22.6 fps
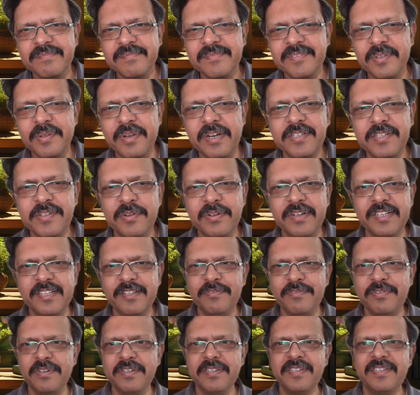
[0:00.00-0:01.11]
So let's look at the
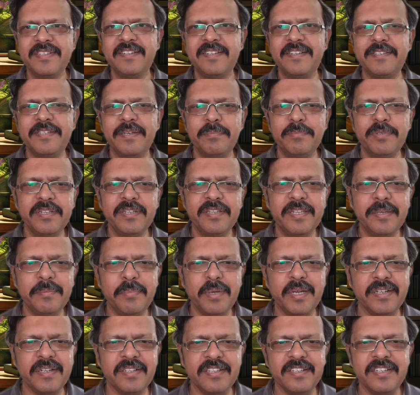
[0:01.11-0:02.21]
first assumption they
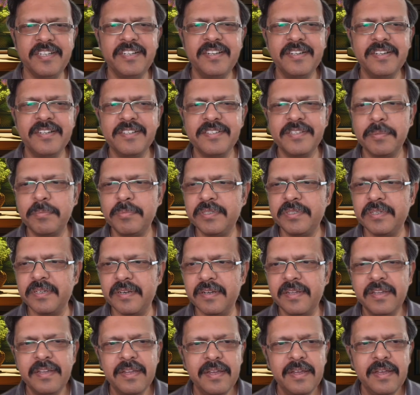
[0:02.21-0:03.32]
made, the hidden assumption.
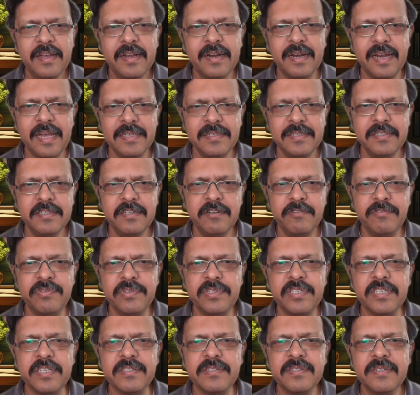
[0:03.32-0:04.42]
Classical
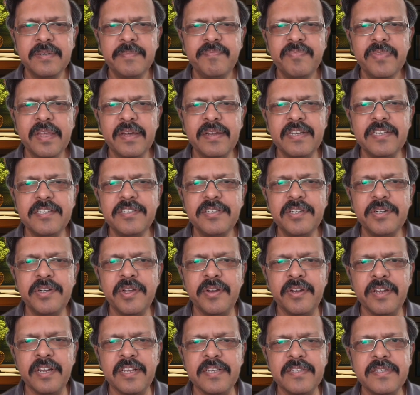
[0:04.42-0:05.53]
physics rested
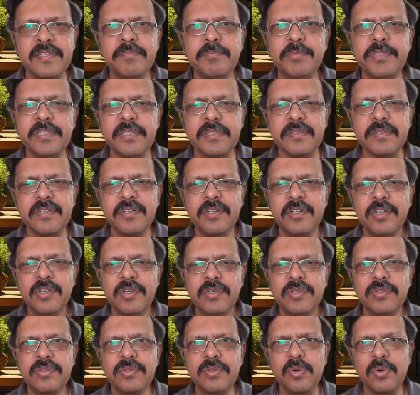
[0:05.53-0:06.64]
on an assumption
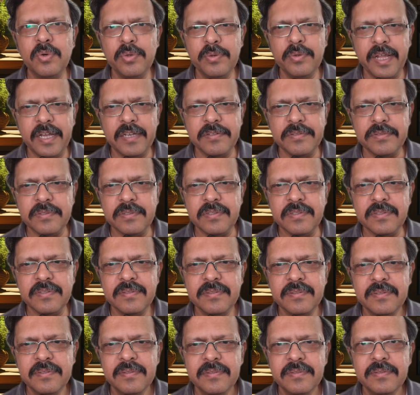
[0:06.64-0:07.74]
so natural
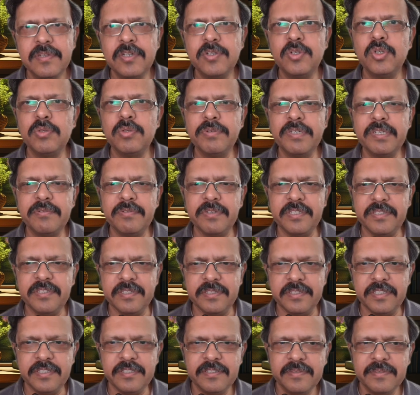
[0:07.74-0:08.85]
that no one
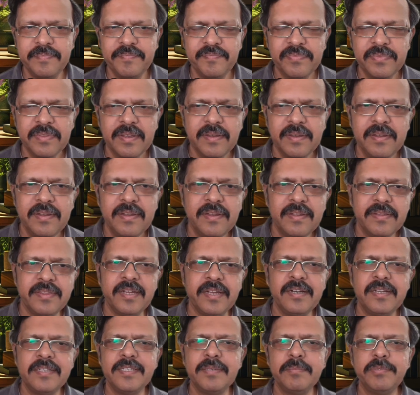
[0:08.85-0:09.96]
questioned it.
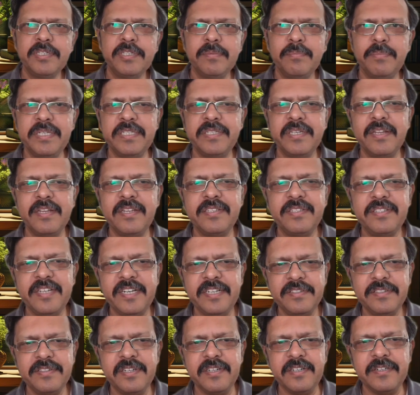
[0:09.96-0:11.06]
That assumption basically
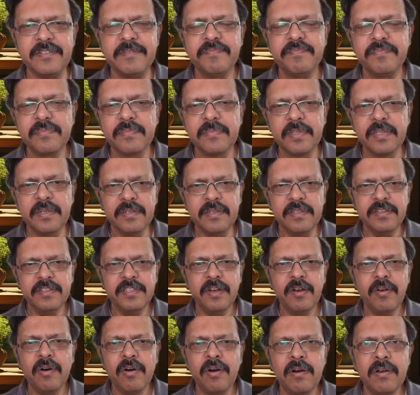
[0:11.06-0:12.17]
states that the
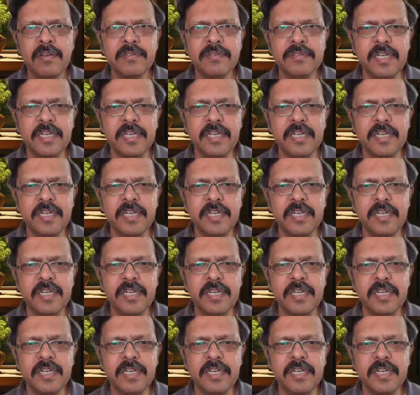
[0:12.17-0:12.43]
laws